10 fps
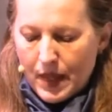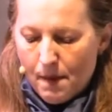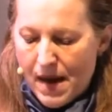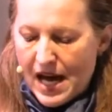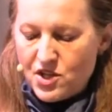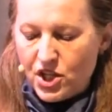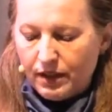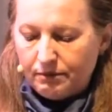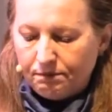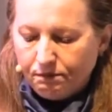
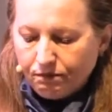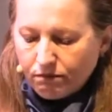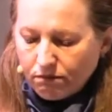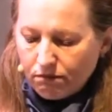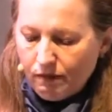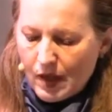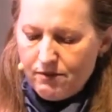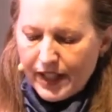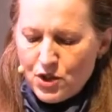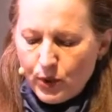Imagine,
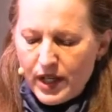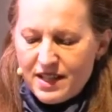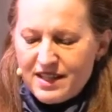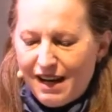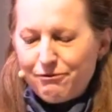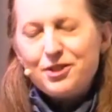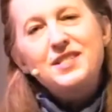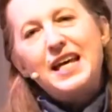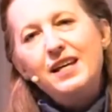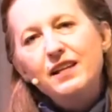Victoria Safford
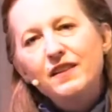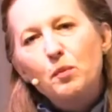said in